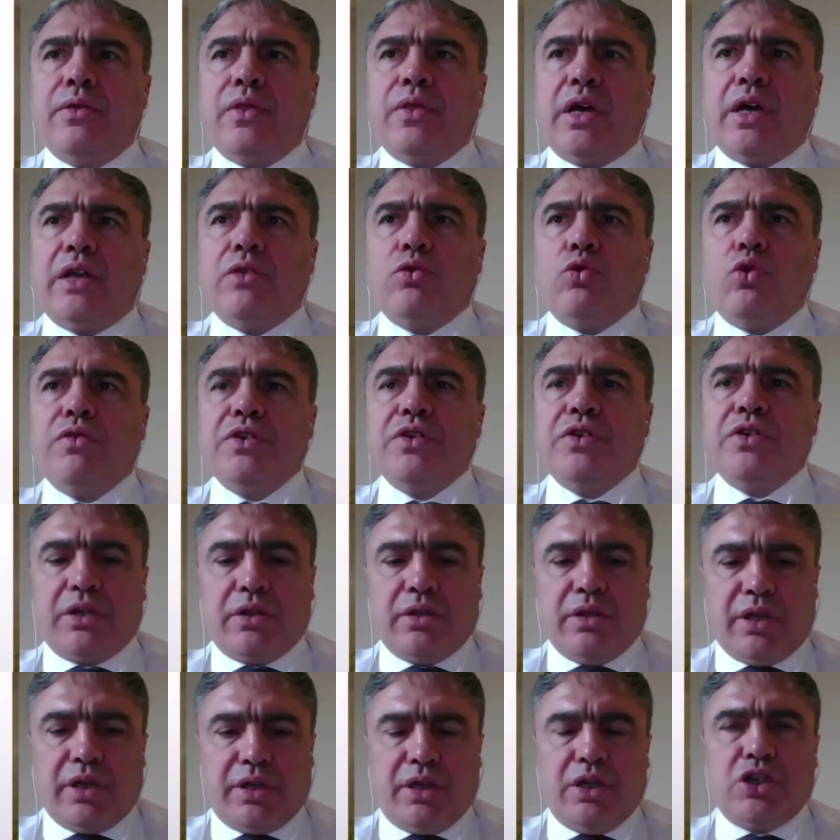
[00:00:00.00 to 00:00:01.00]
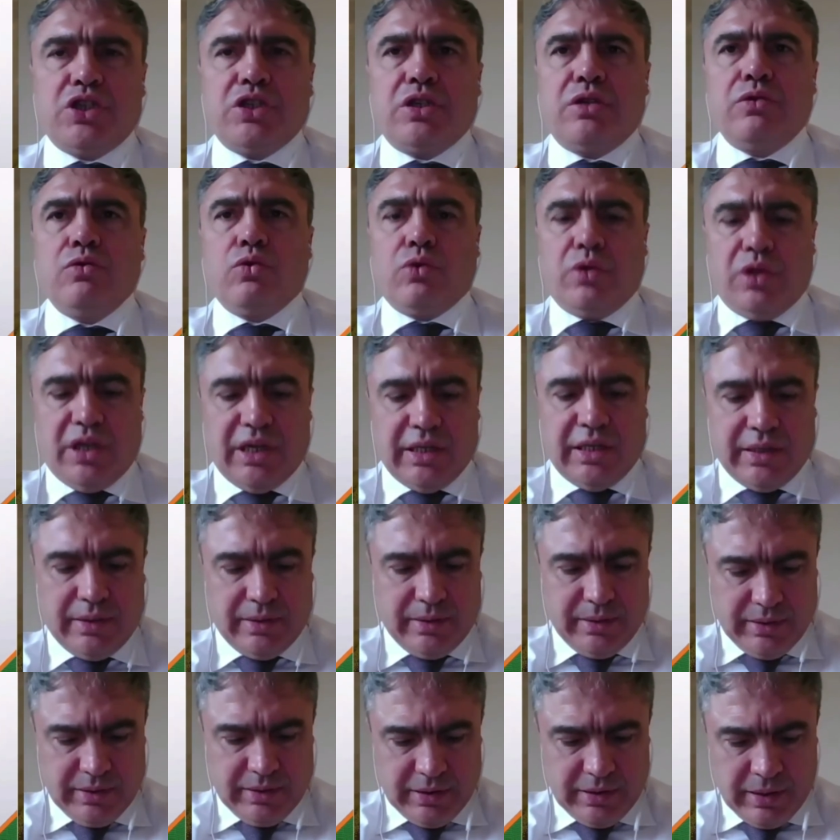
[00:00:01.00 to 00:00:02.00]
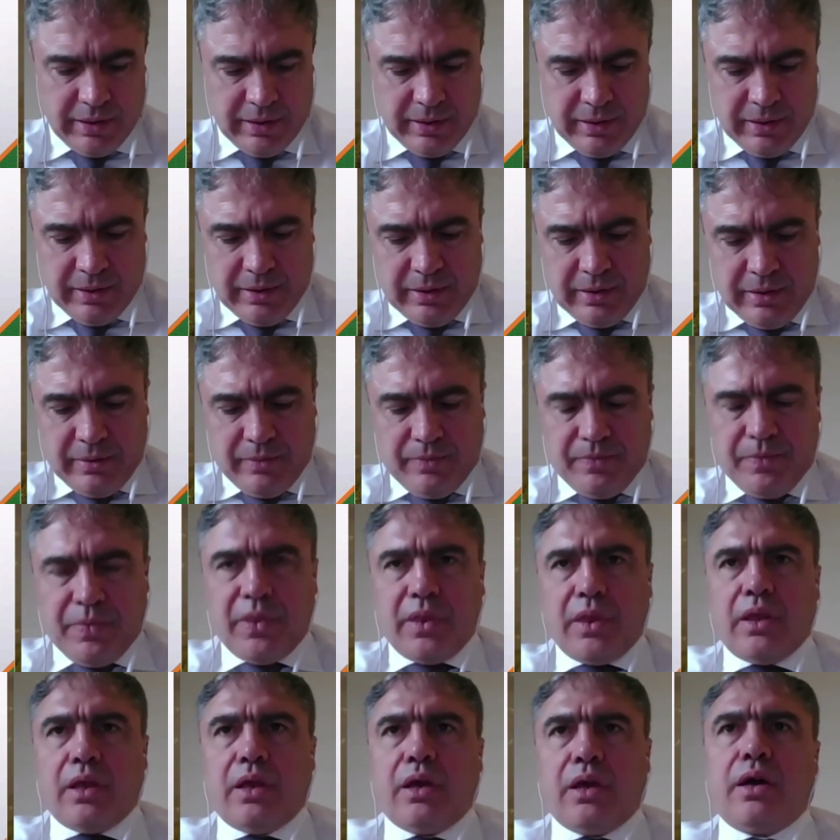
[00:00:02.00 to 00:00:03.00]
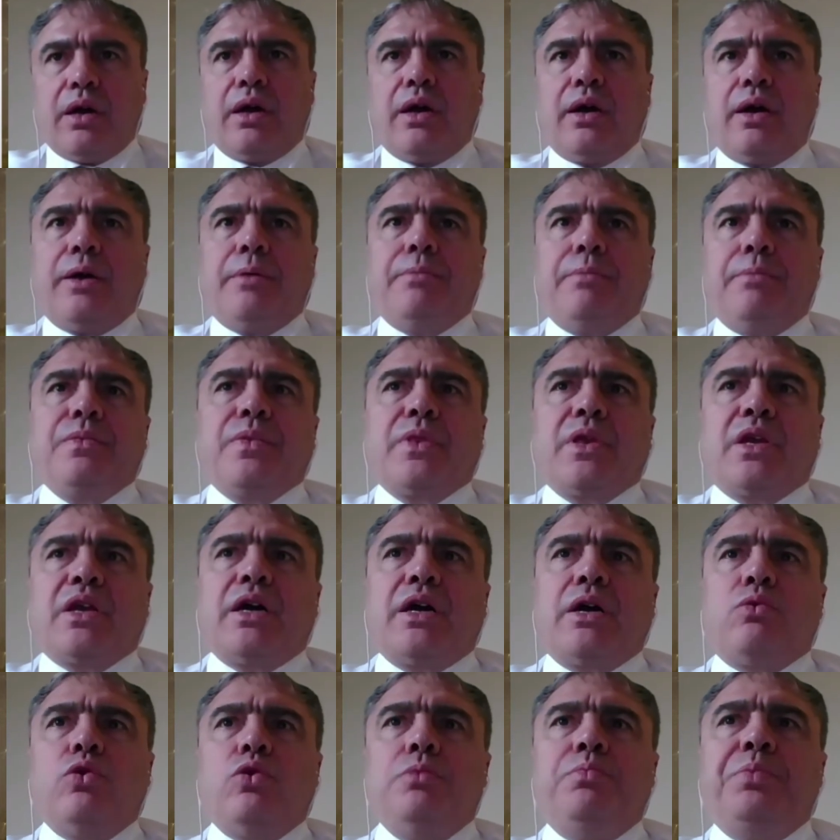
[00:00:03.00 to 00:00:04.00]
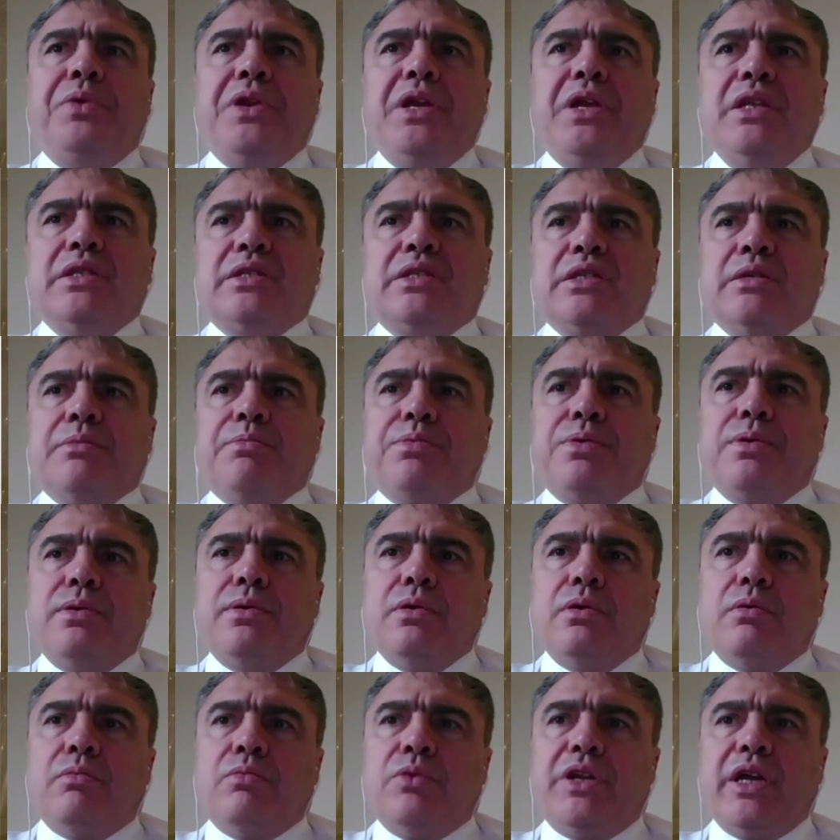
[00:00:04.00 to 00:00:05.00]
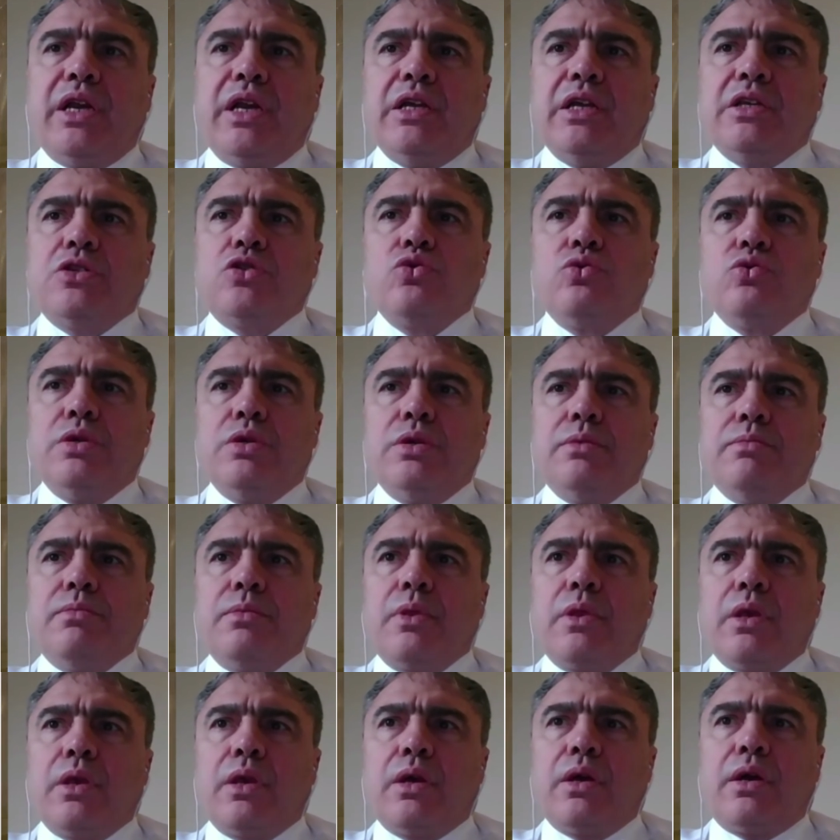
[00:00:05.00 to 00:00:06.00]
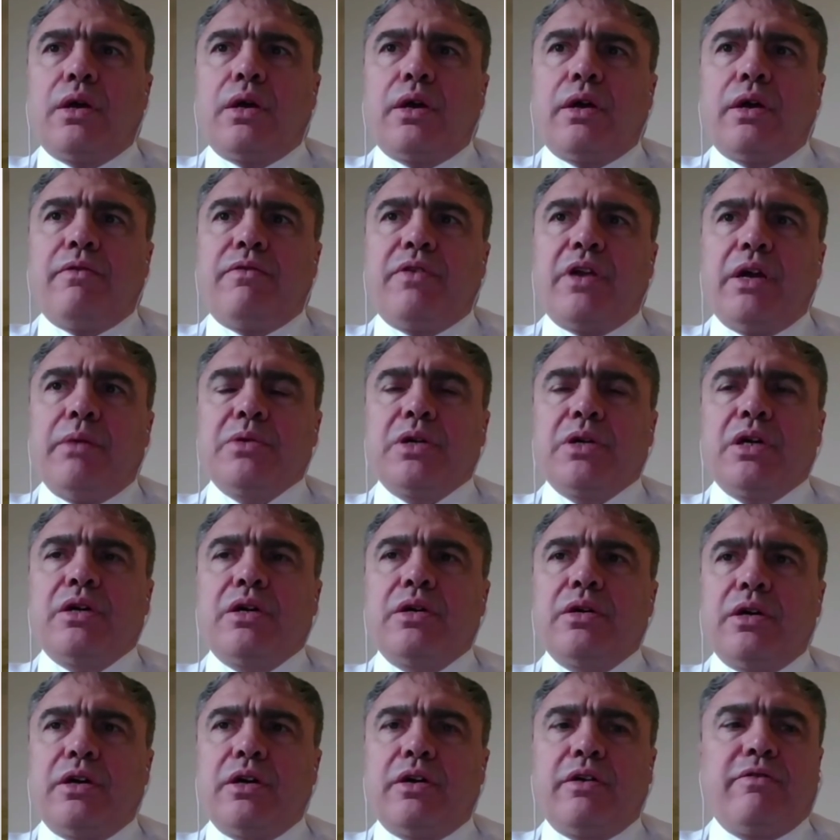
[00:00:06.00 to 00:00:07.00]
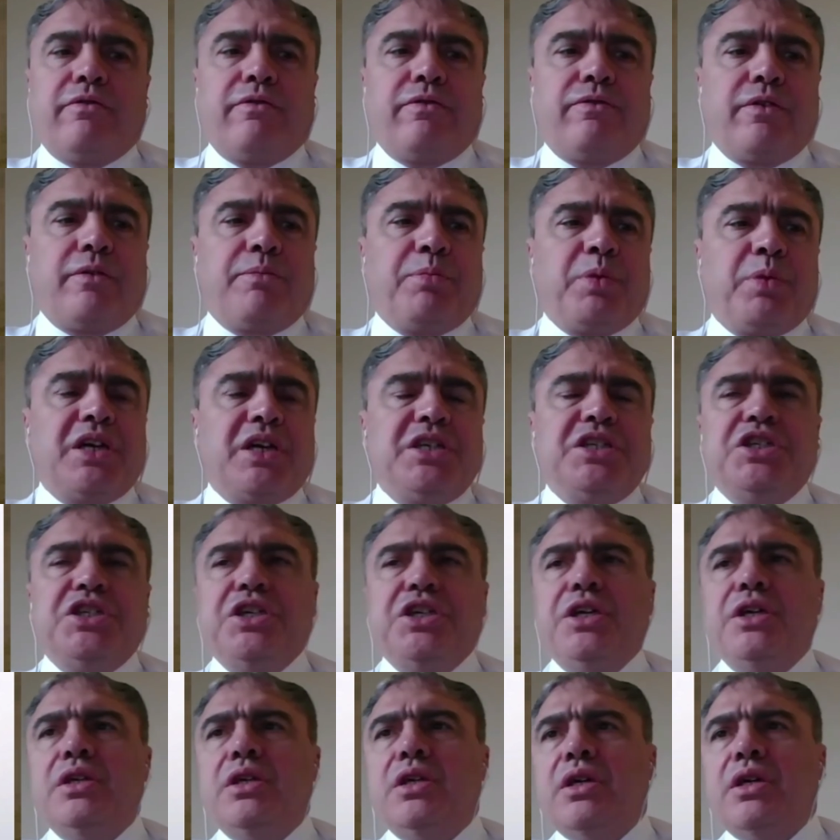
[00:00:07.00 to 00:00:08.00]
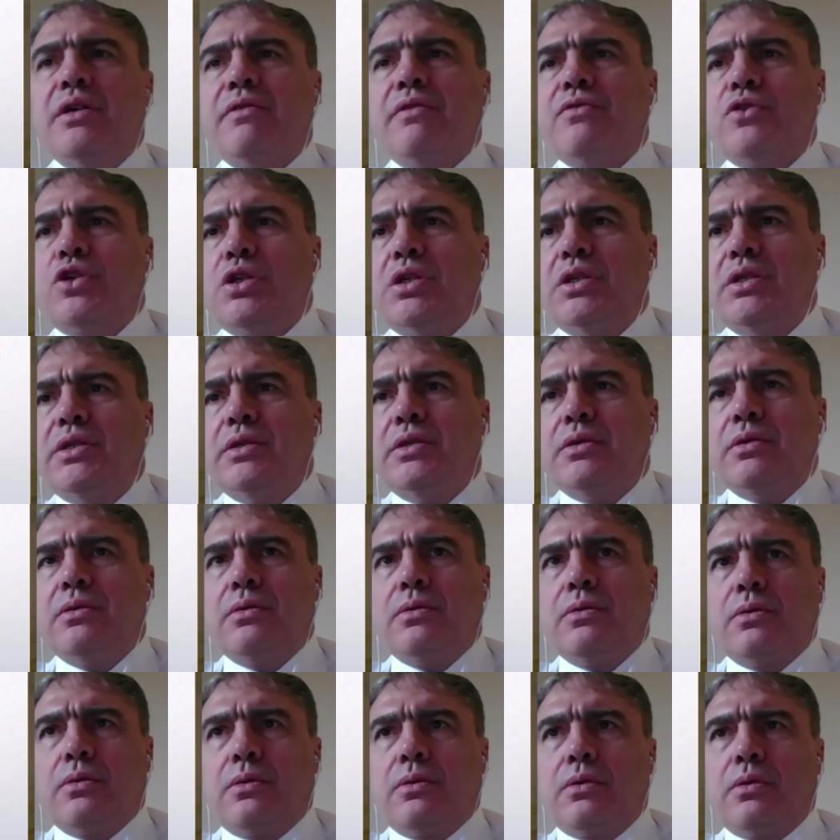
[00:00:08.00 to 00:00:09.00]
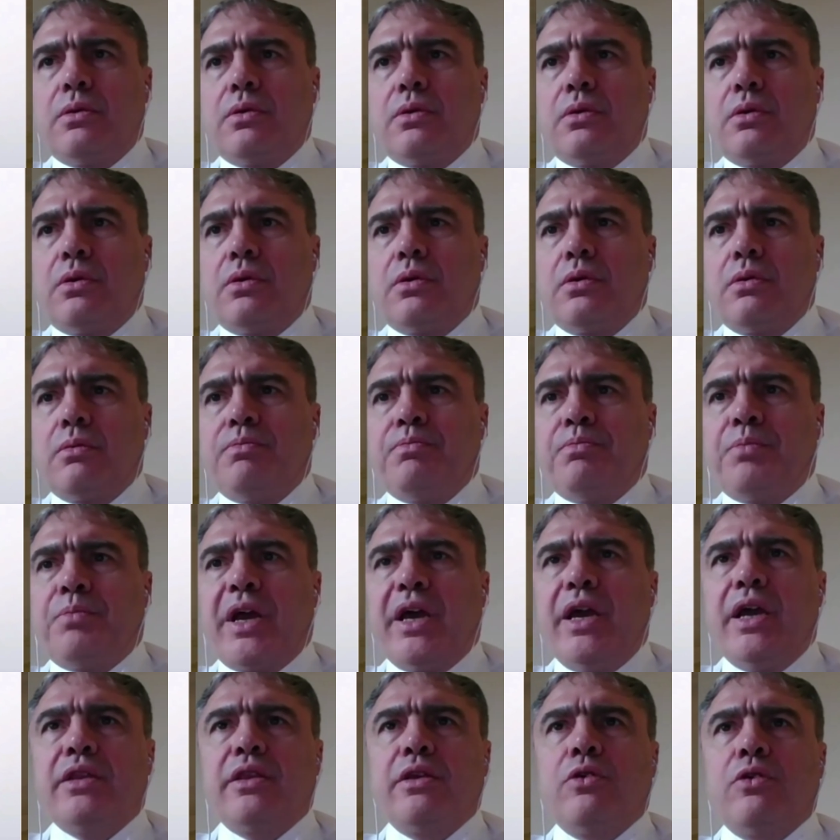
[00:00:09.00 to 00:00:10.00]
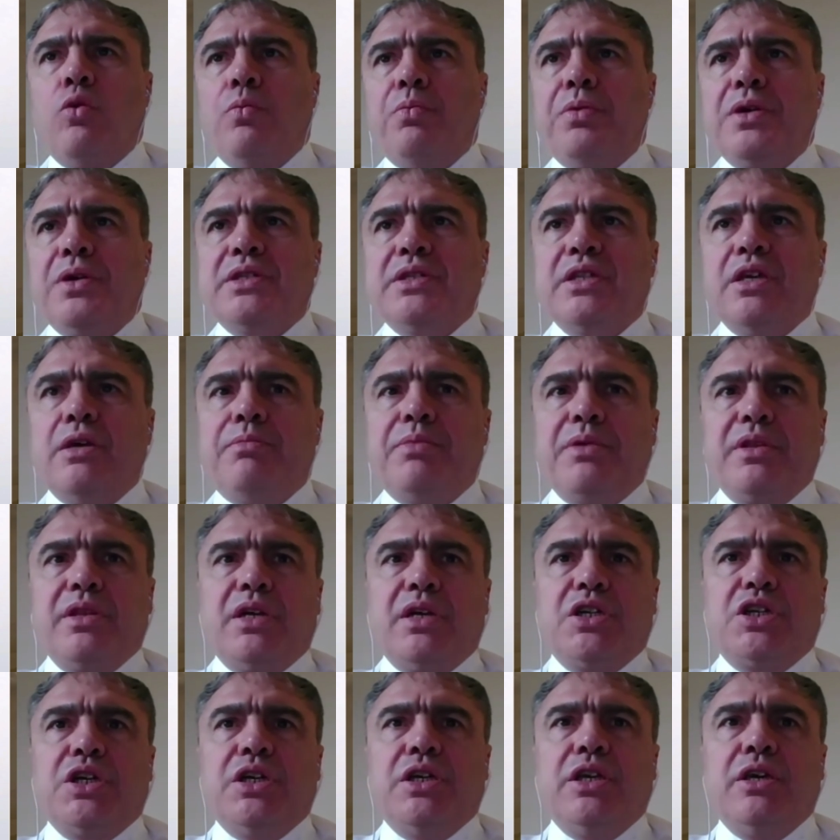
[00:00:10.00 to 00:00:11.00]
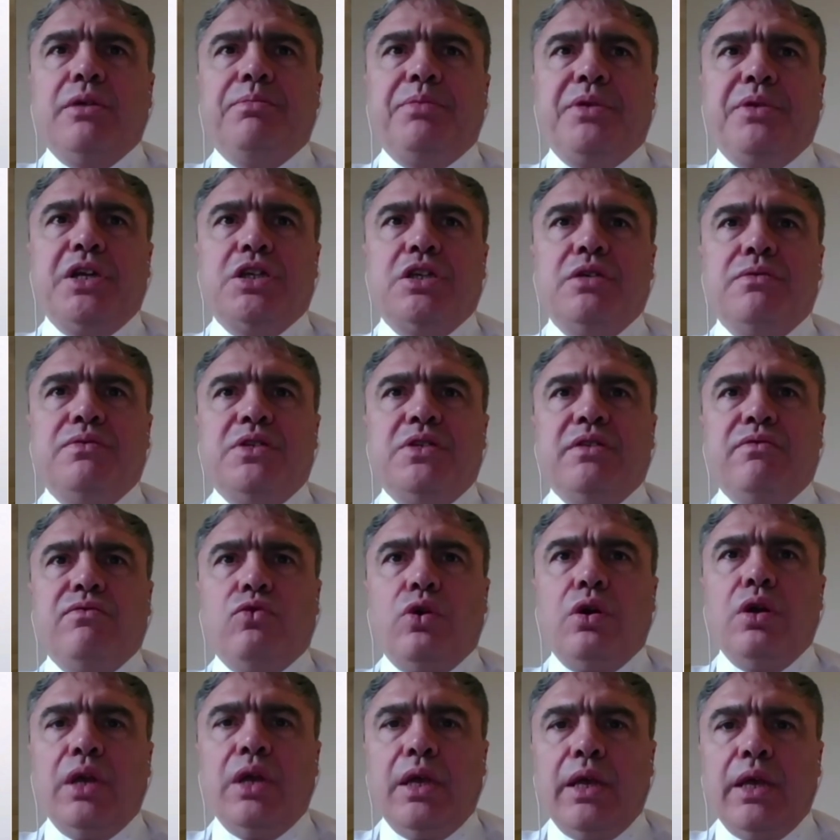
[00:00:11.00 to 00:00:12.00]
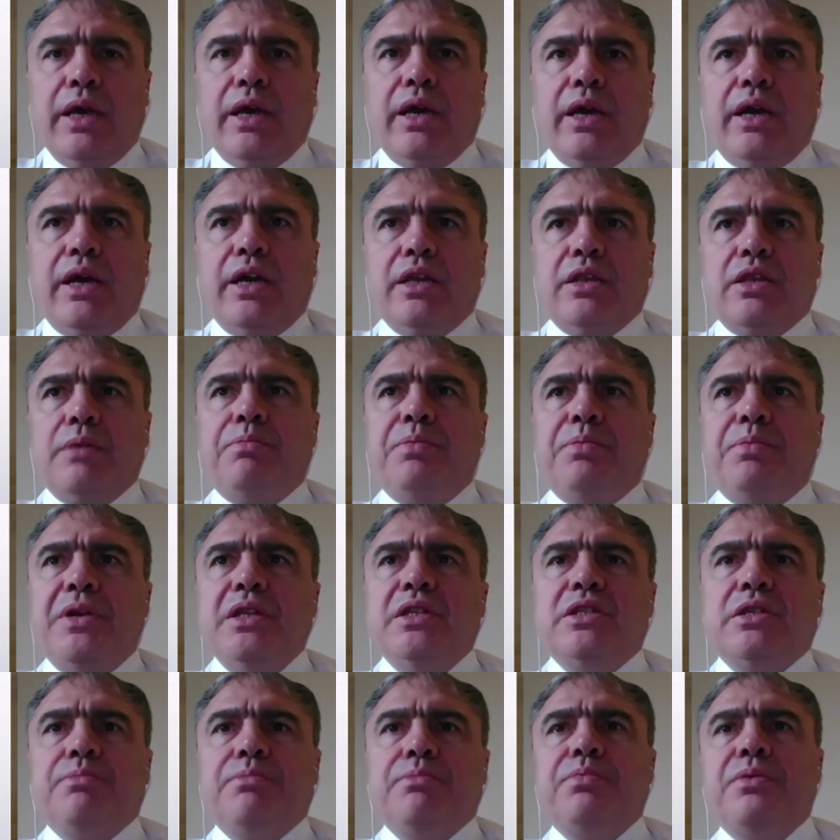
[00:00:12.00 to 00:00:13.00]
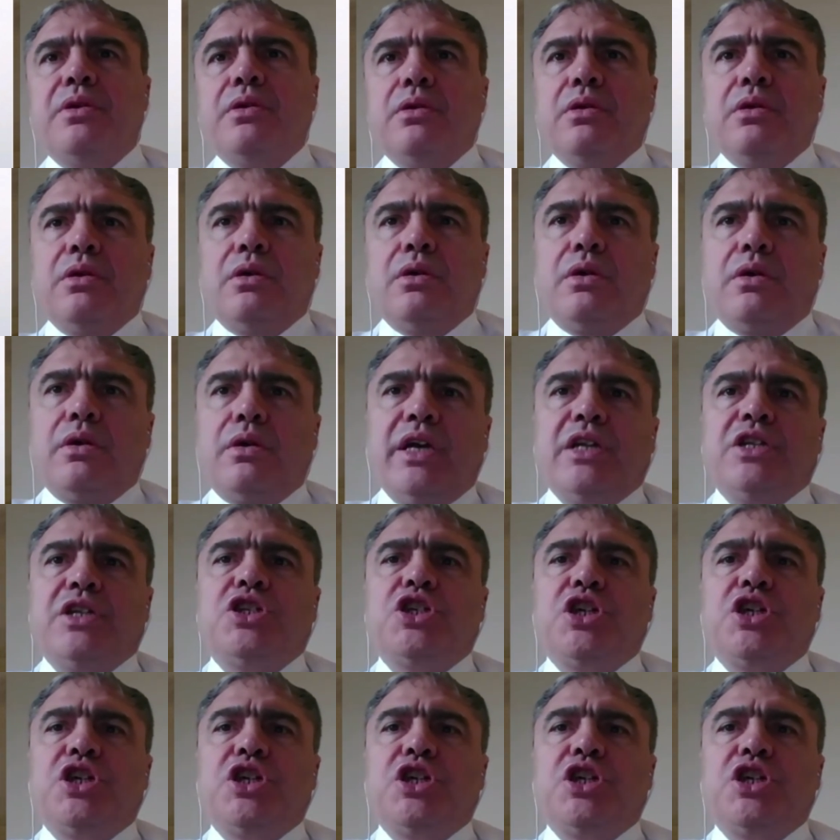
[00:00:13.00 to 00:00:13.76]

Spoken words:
now at our forum, the transition to the new technological paradigm. What is the principle under which we implement the comprehensive offer? First of all, this is the agile principle.